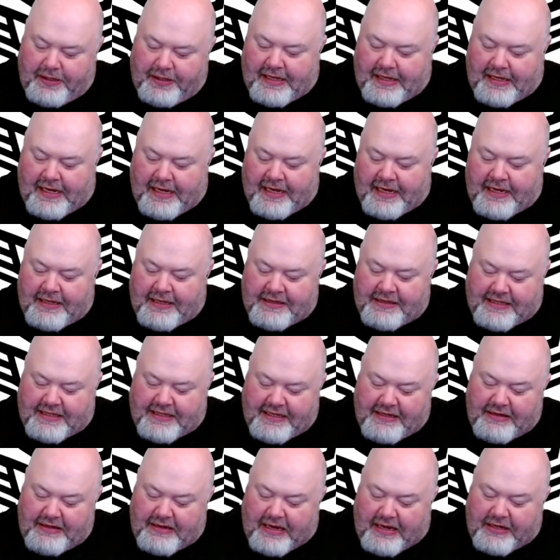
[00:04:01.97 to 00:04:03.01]
I
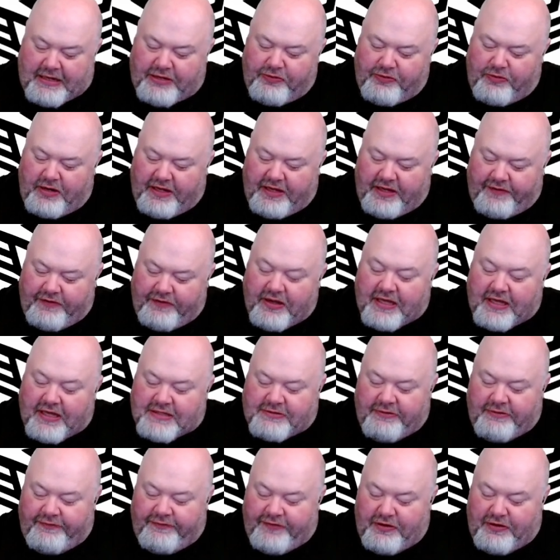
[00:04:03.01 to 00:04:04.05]
did I do want to give you guys a
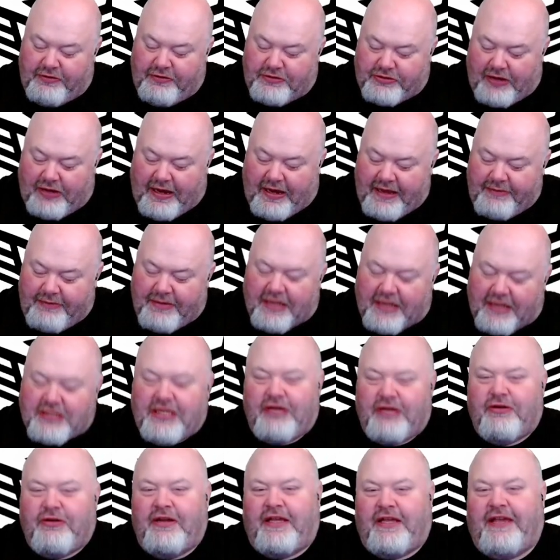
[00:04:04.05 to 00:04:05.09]
review, so I am actually
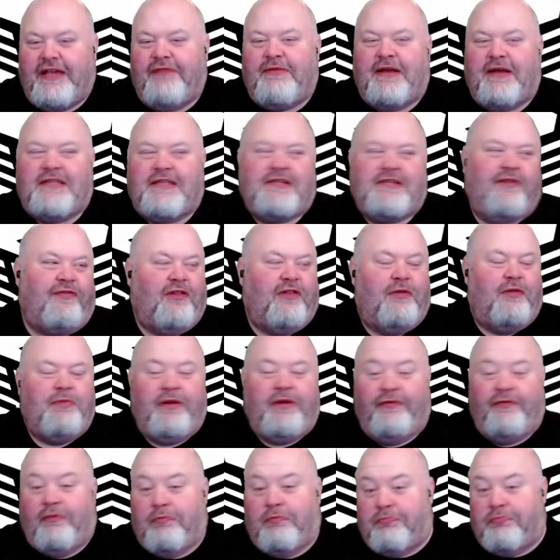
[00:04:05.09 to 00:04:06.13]
going to give myself a little bit
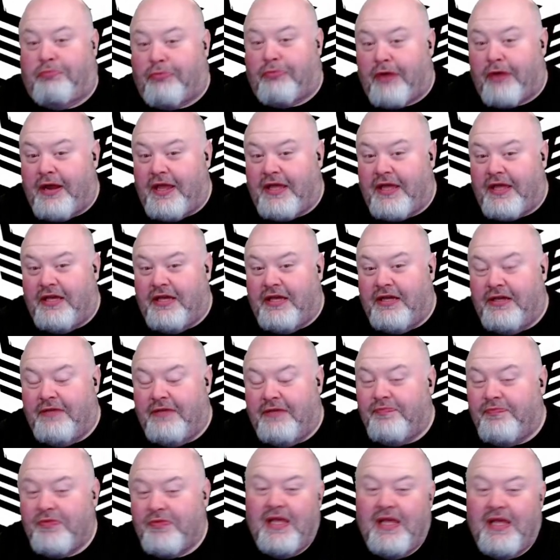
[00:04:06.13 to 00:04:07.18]
of a break.
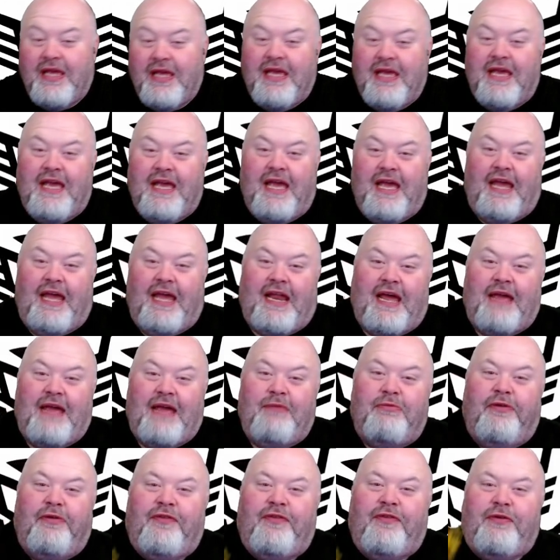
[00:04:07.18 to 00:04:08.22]
And I am
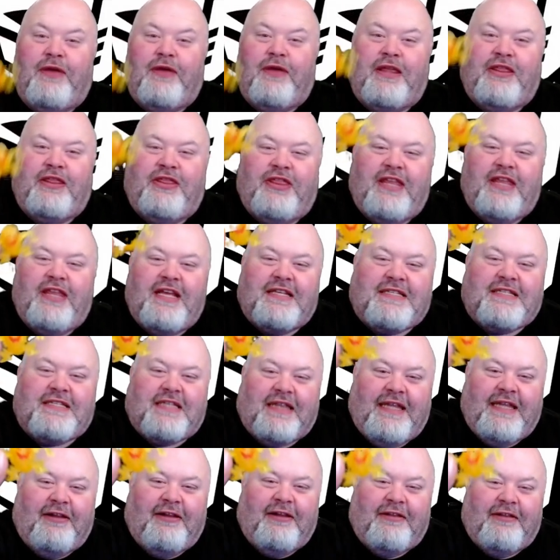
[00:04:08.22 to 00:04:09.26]
reviewing this
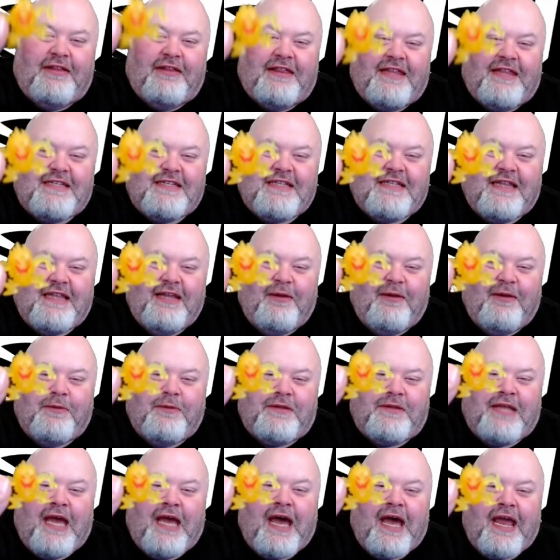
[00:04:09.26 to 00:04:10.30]
little this little
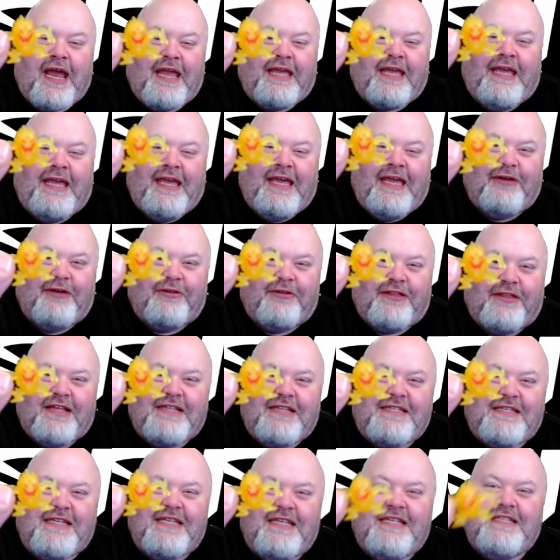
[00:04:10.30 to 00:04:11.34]
tyke here.
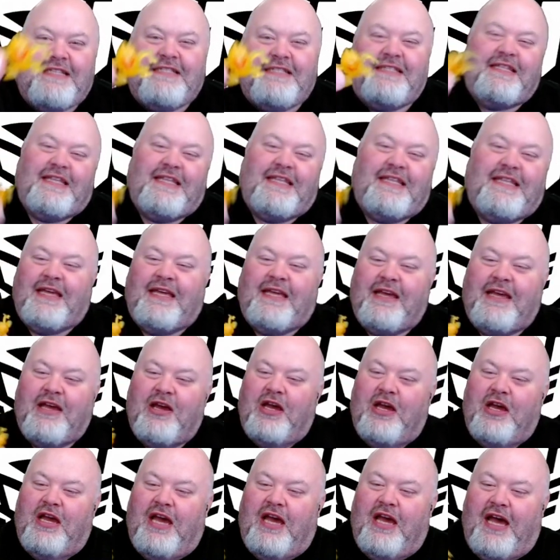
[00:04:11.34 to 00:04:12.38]
This is the
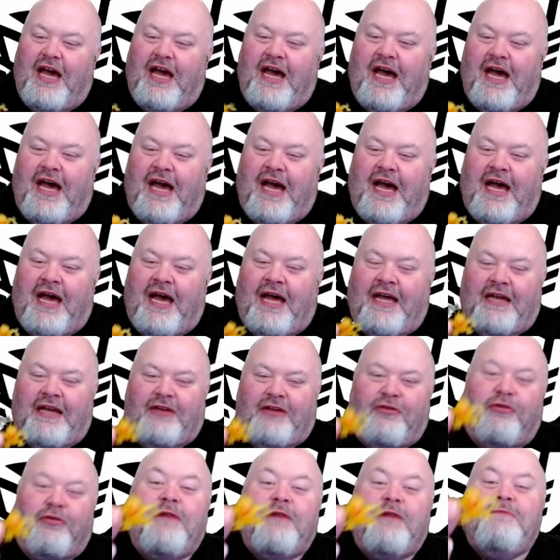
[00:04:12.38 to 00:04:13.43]
uh
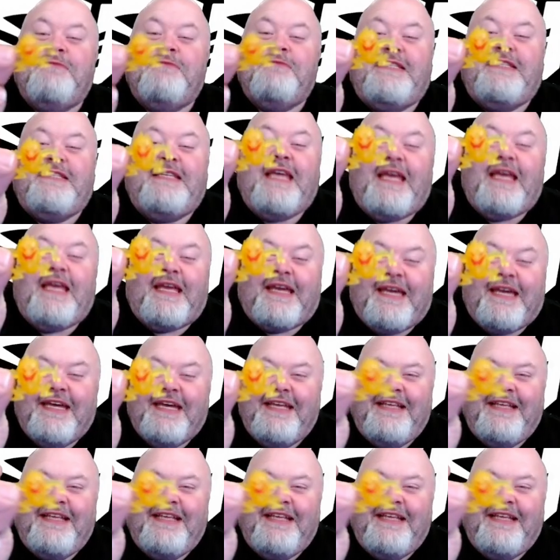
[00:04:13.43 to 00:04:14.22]
Crimzeek.